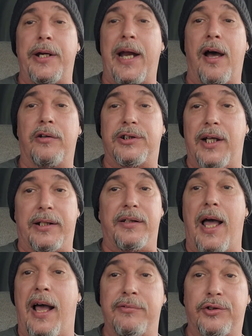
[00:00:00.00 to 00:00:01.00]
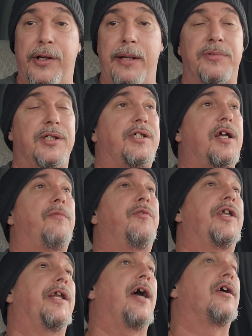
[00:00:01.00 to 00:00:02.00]
announce like live streams and stuff
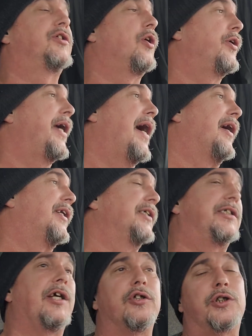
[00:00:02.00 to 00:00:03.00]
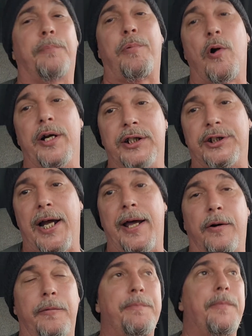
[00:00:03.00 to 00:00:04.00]
in there. So yeah, consider supporting the
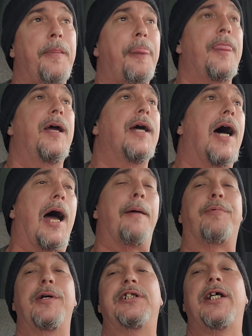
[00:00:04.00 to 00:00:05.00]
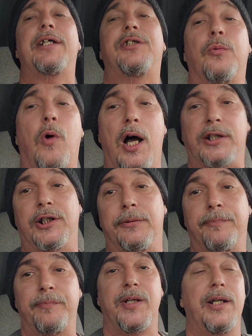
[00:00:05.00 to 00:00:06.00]
channel. I appreciate you watching.
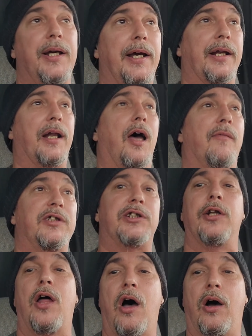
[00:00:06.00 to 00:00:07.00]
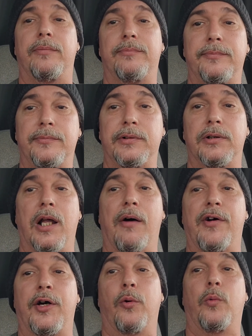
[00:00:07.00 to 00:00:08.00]
And love is the law. Love
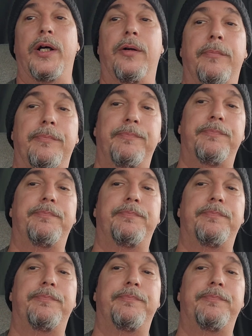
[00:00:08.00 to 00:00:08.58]
under will.